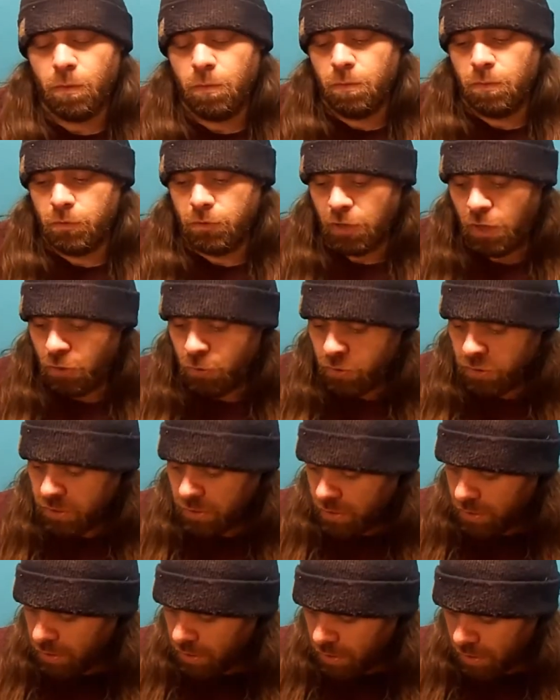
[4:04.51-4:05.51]
So
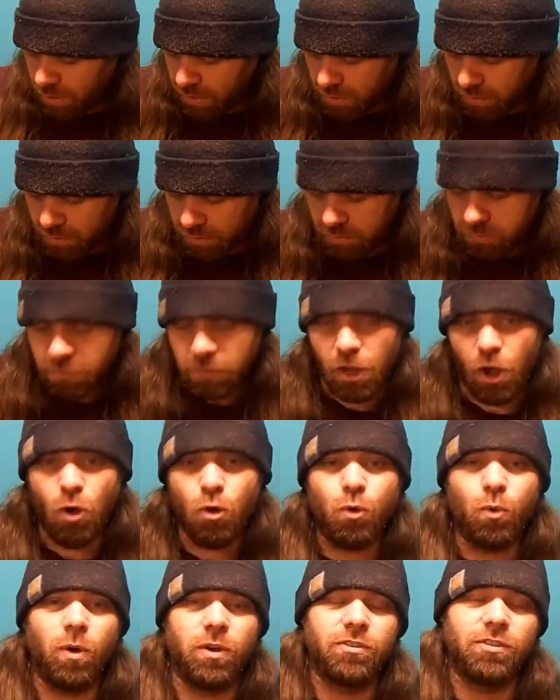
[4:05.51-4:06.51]

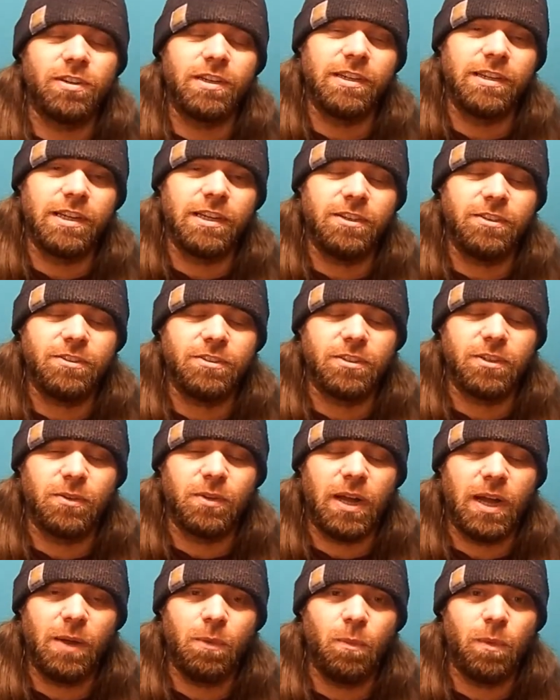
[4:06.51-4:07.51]
oak wasn't in there, so
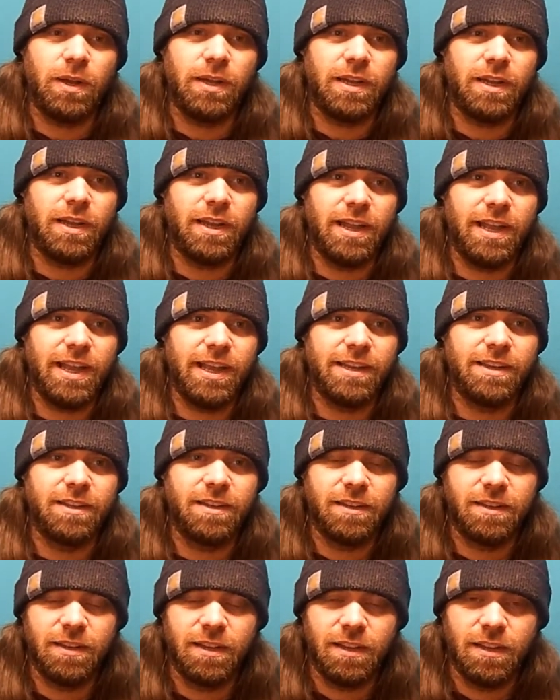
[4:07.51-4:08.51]
I went ahead
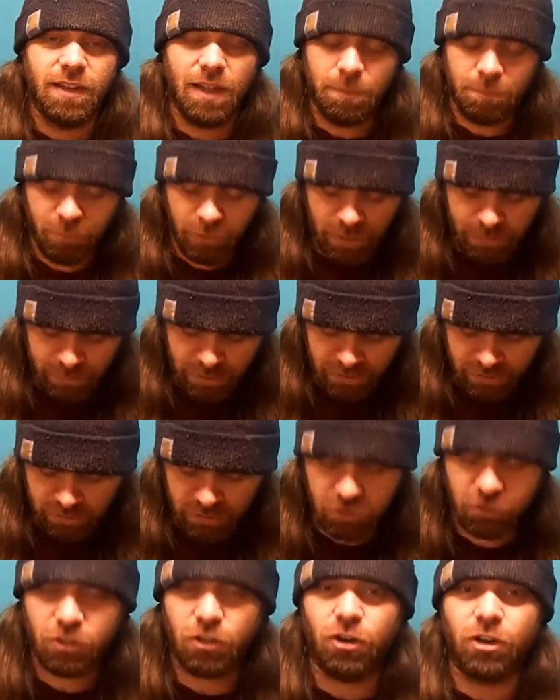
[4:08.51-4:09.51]
and pretty much
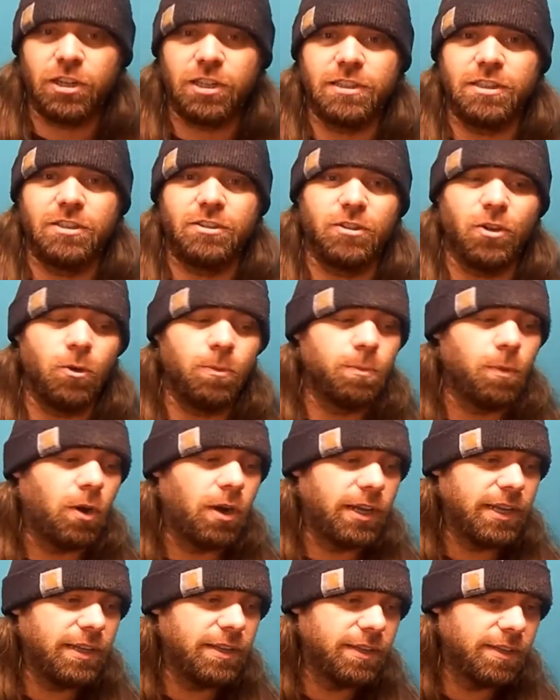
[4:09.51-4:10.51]
discarded this oak
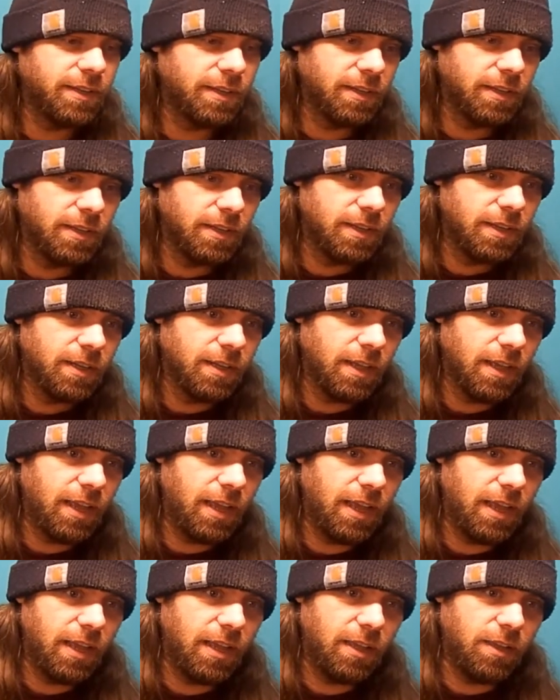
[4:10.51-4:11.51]
body
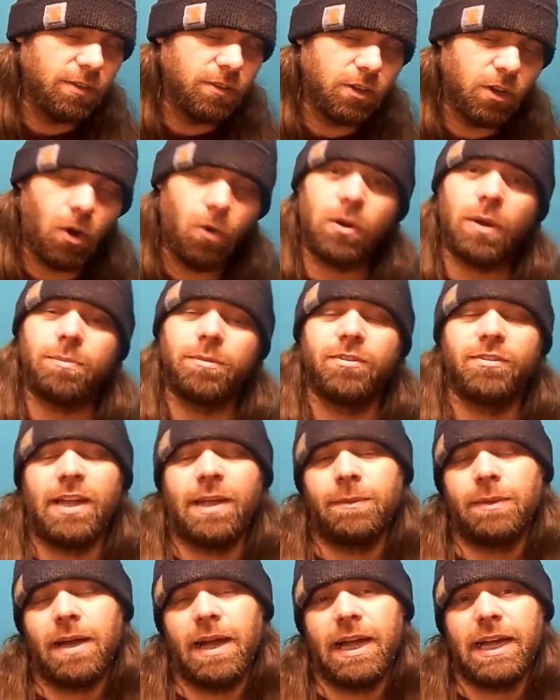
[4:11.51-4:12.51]
and called up the same
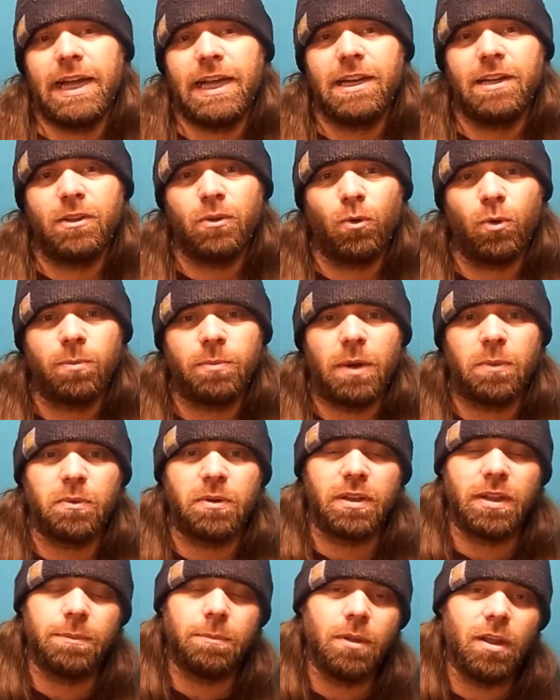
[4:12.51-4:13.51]
guy again and told him I
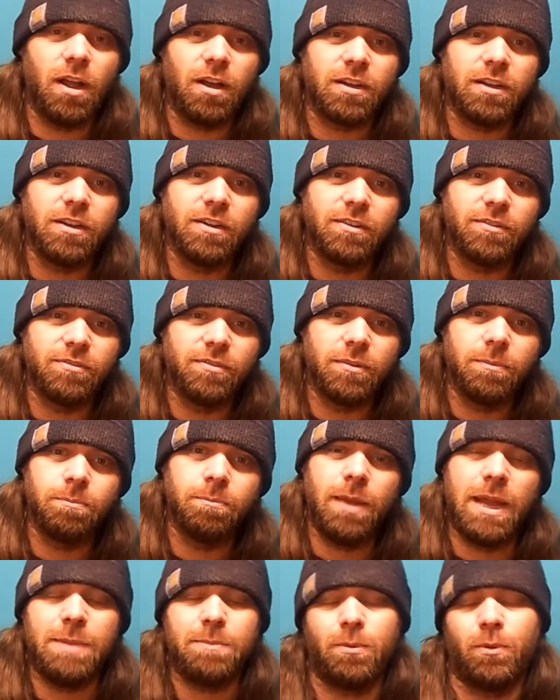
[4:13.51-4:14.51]
wanted a block of
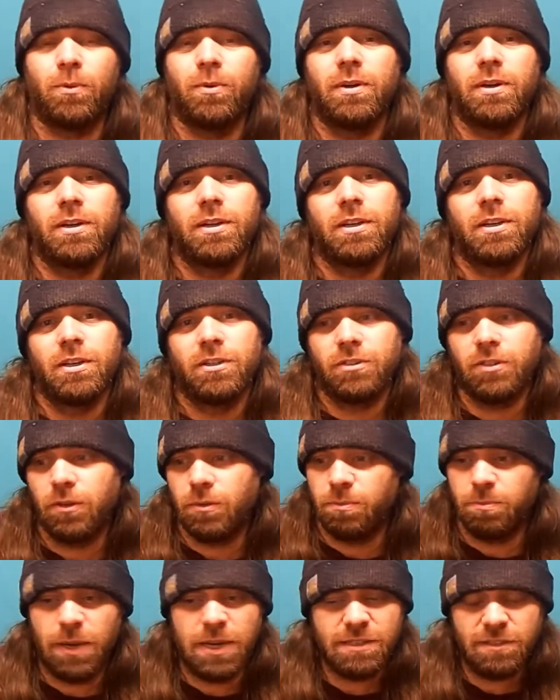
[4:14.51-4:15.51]
maple. So
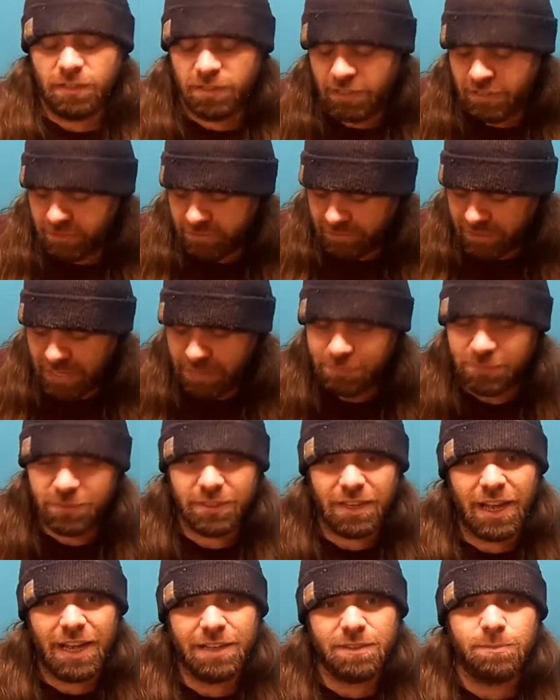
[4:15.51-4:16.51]
basically the same
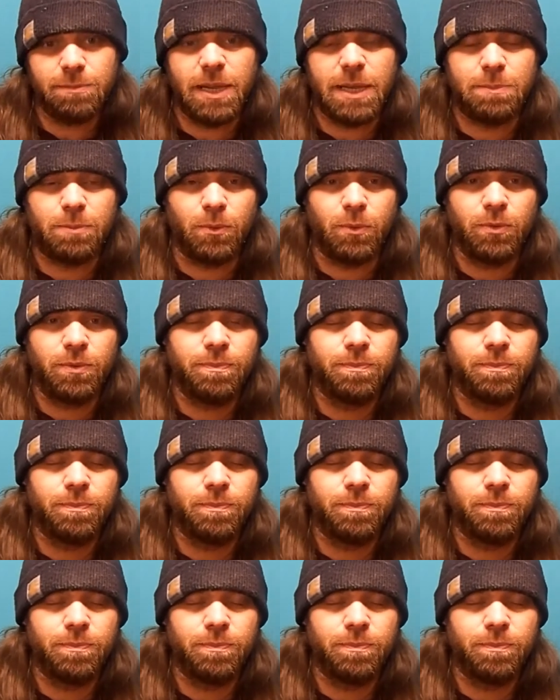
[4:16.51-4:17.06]
size maple,